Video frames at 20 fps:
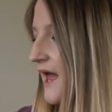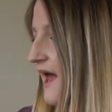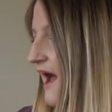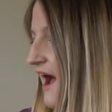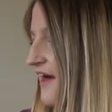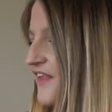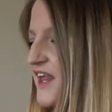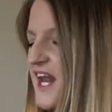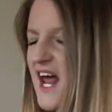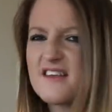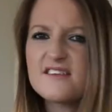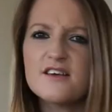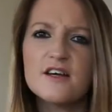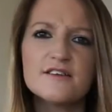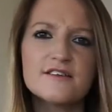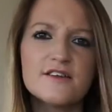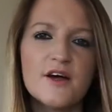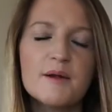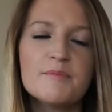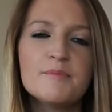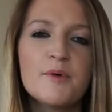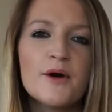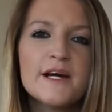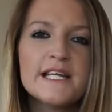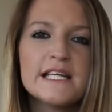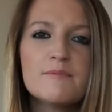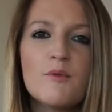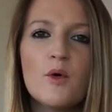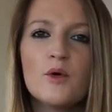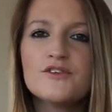And then as I started putting
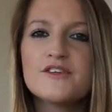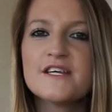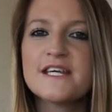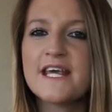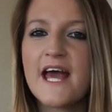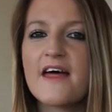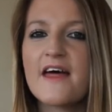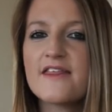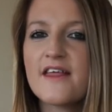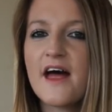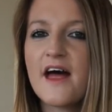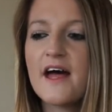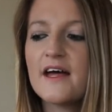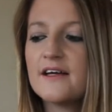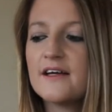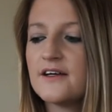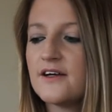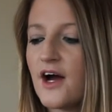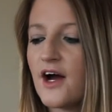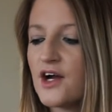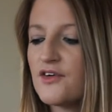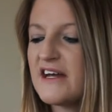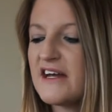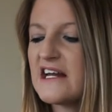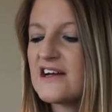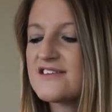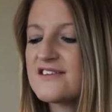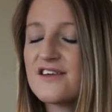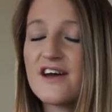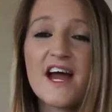them all together I
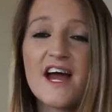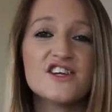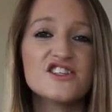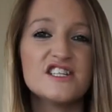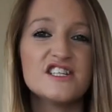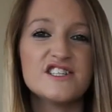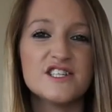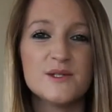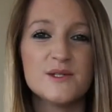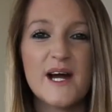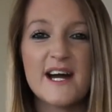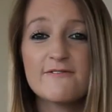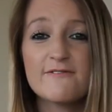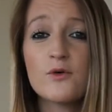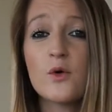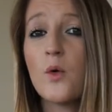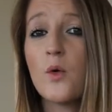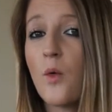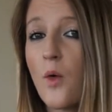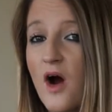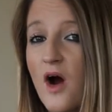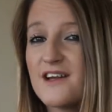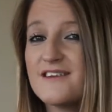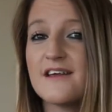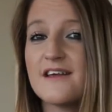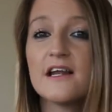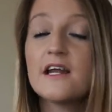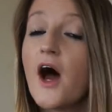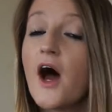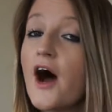realised I actually do have quite
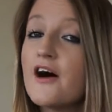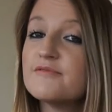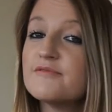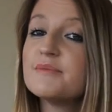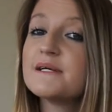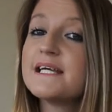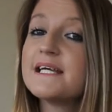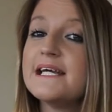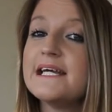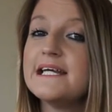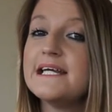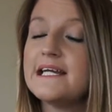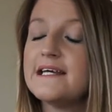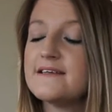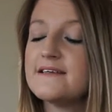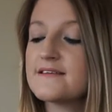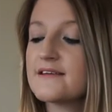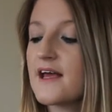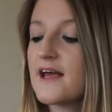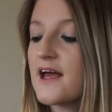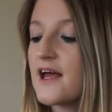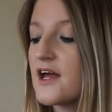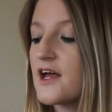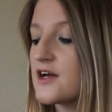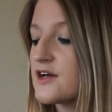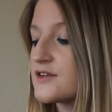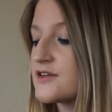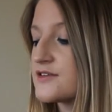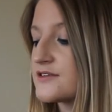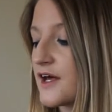a lot of bikinis.
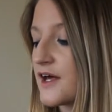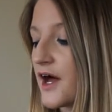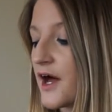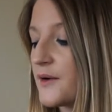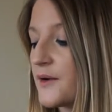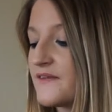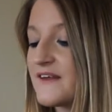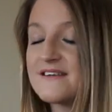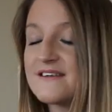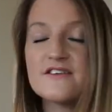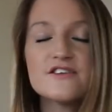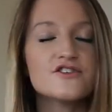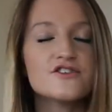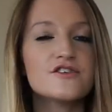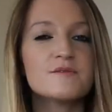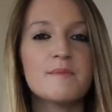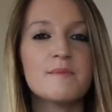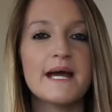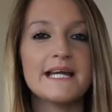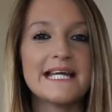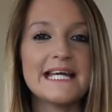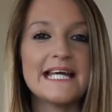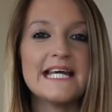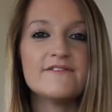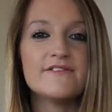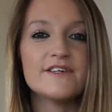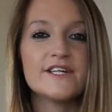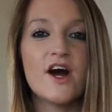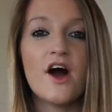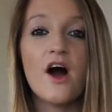So this has just made it
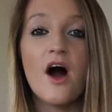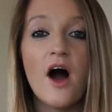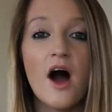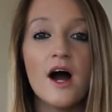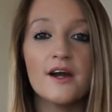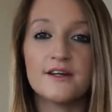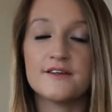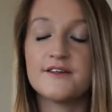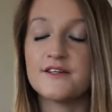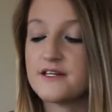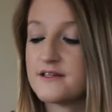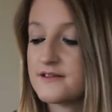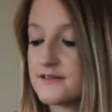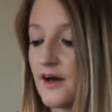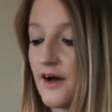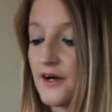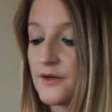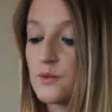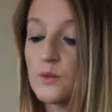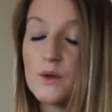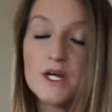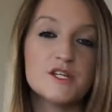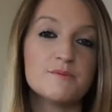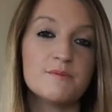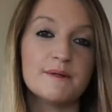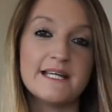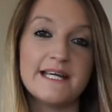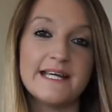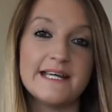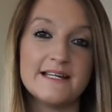even harder to decide which
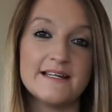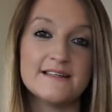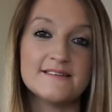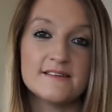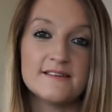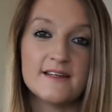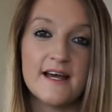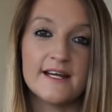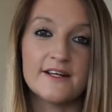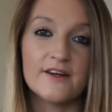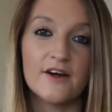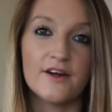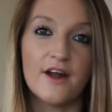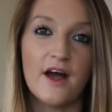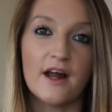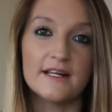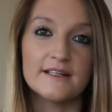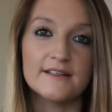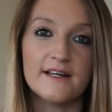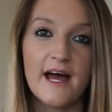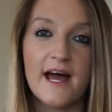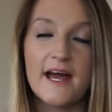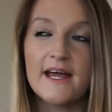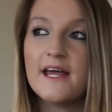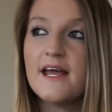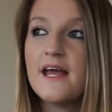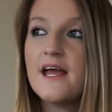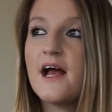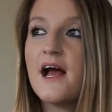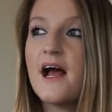bikinis to take on
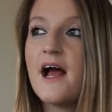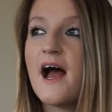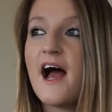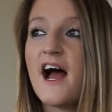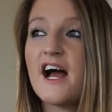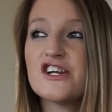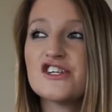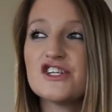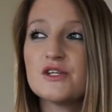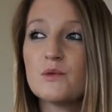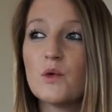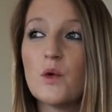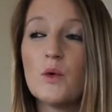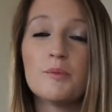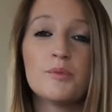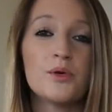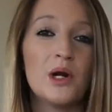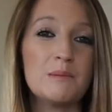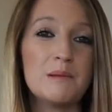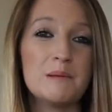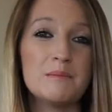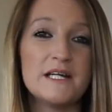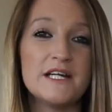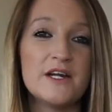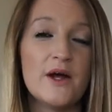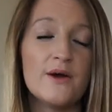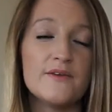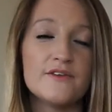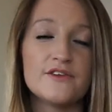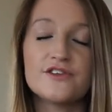holiday. As you all probably
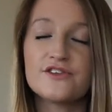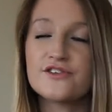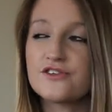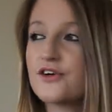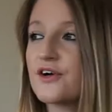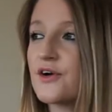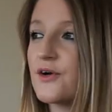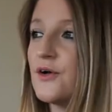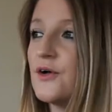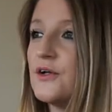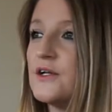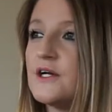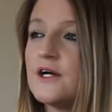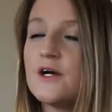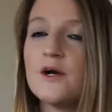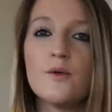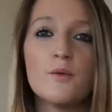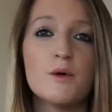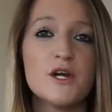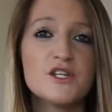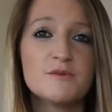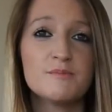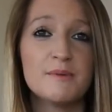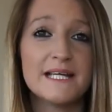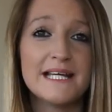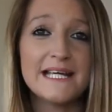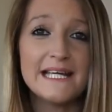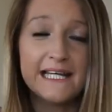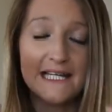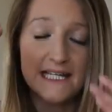know the struggle, which
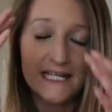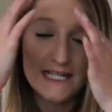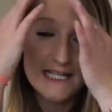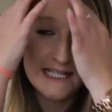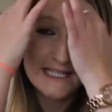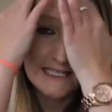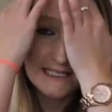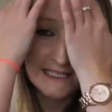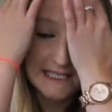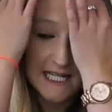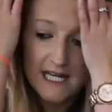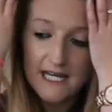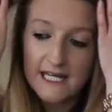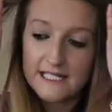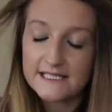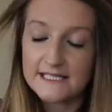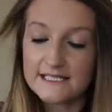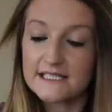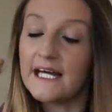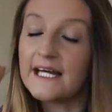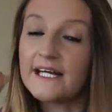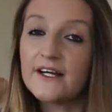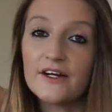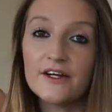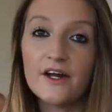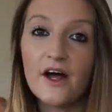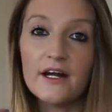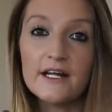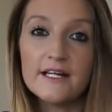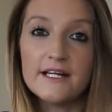bikinis to take
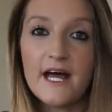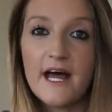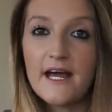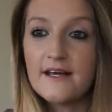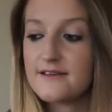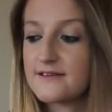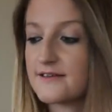on holiday.